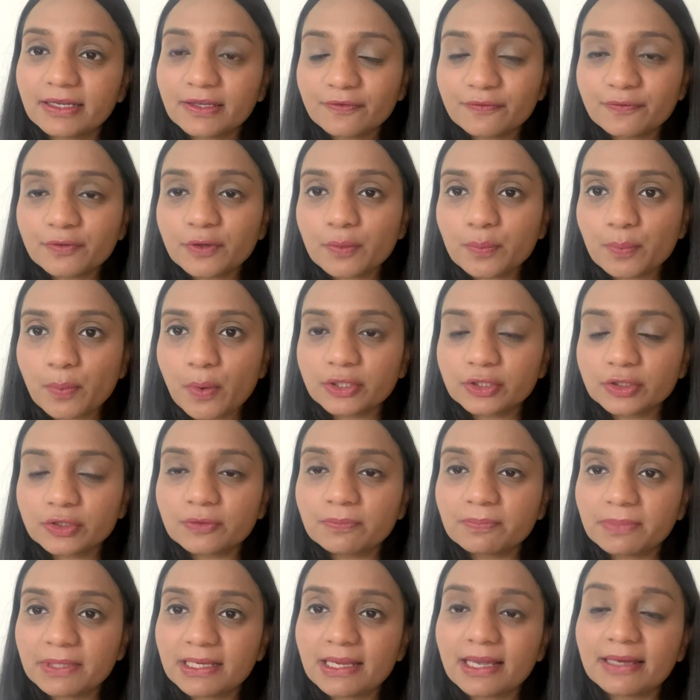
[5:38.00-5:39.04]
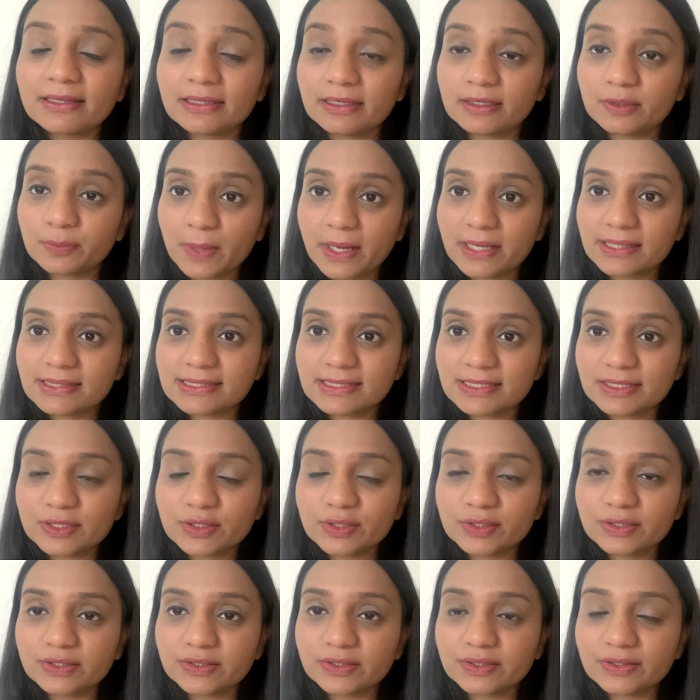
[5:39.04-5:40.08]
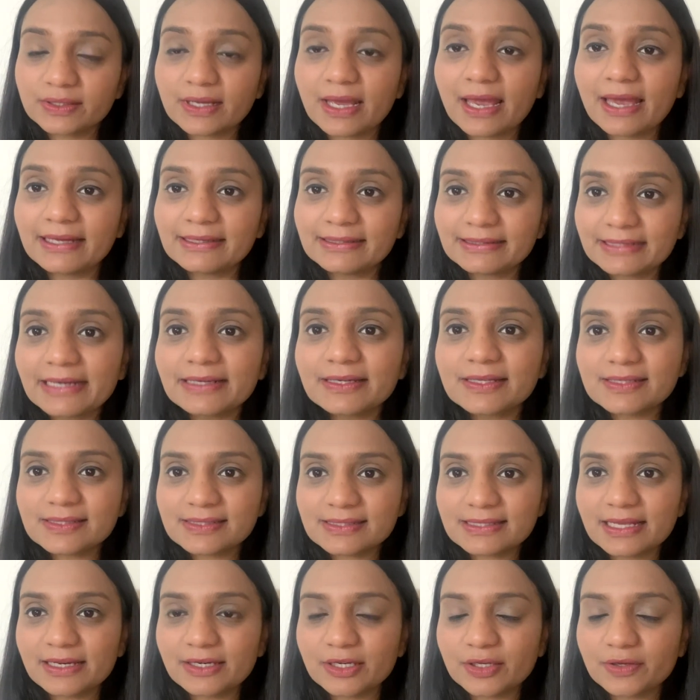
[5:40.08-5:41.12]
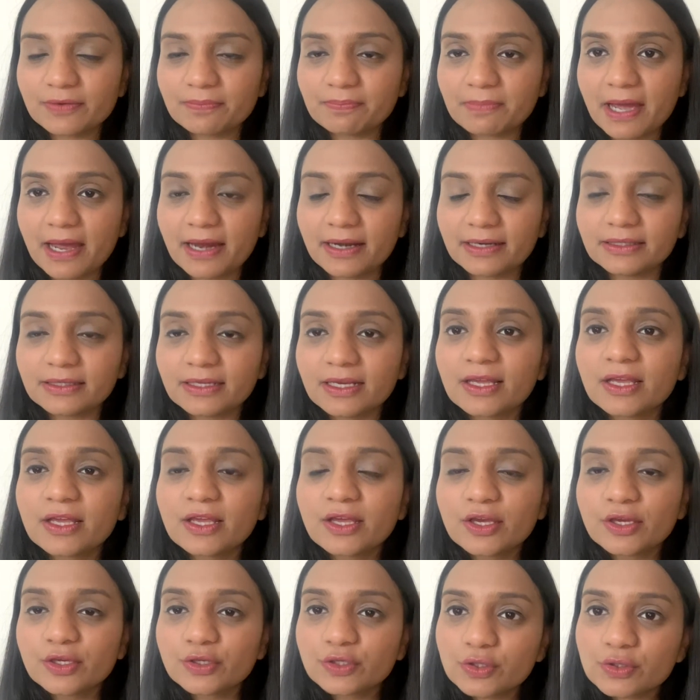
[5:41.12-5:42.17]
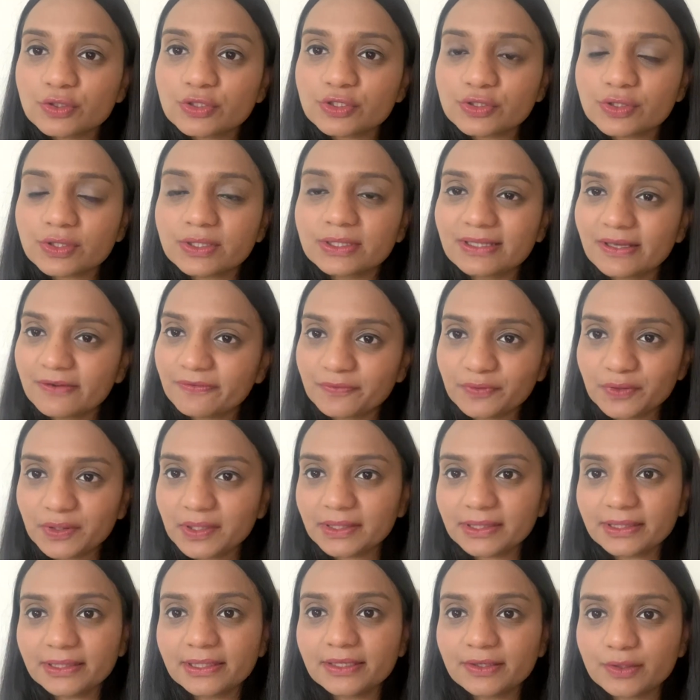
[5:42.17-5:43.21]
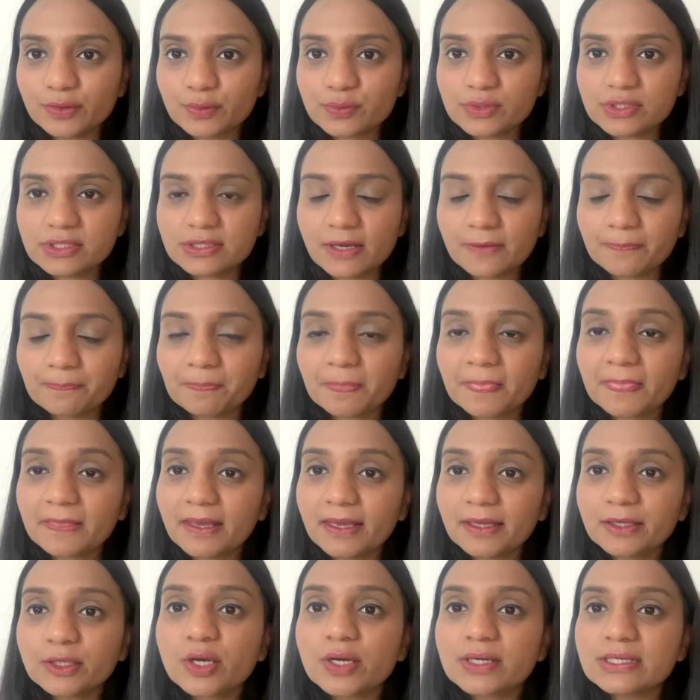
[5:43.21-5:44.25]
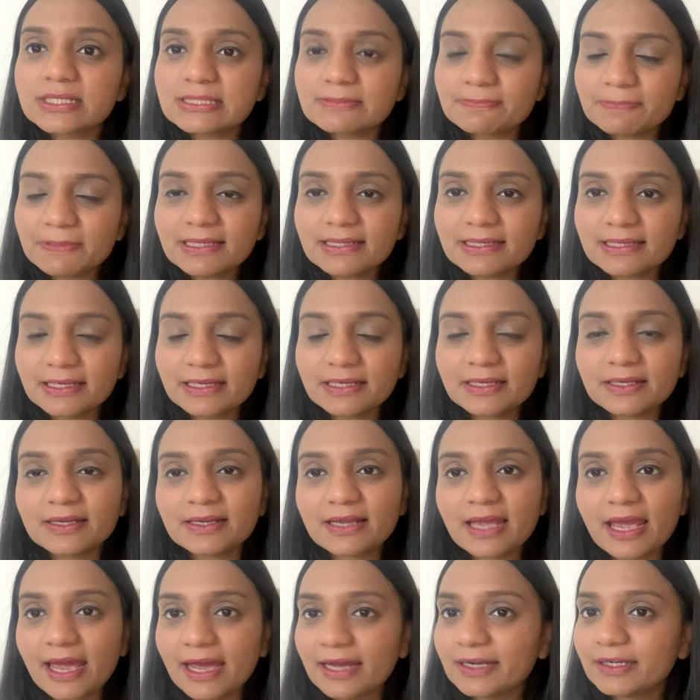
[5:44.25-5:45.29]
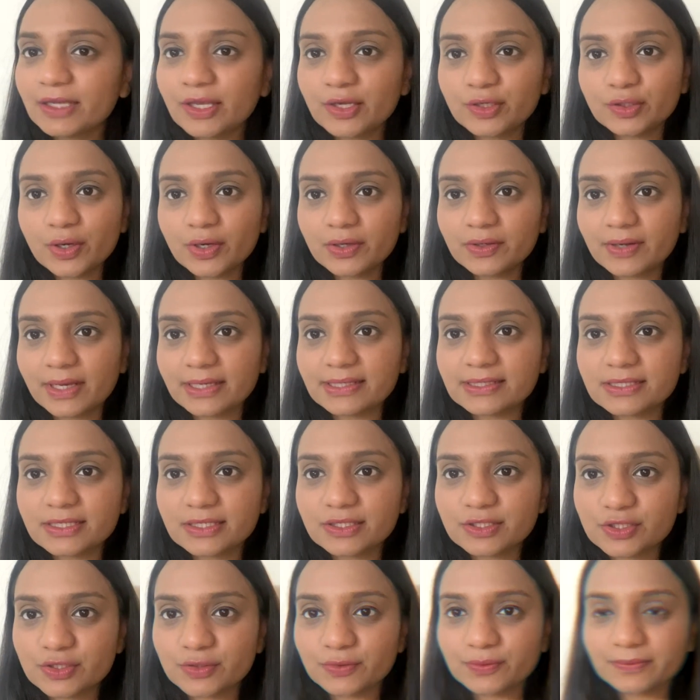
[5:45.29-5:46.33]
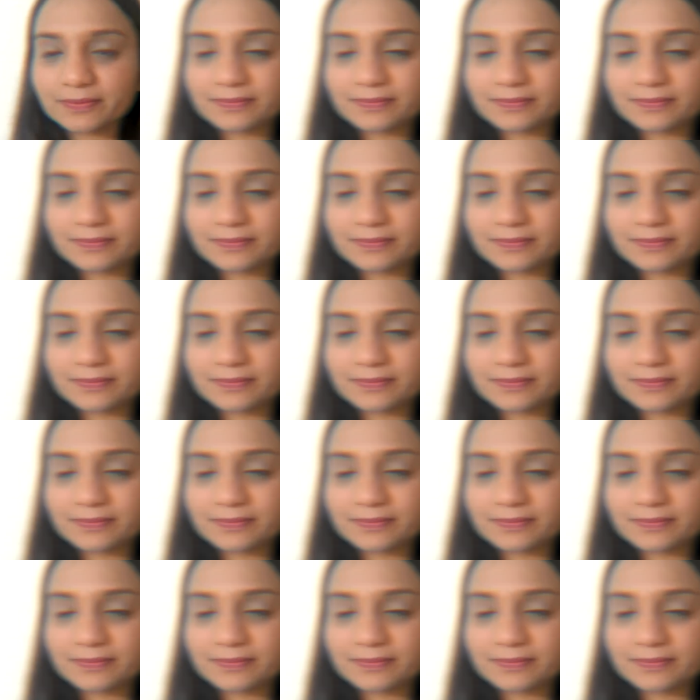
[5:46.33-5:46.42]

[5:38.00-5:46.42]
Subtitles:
if you want to be an advanced learner and get a stellar band, you should definitely use them in your speaking and in your writing too.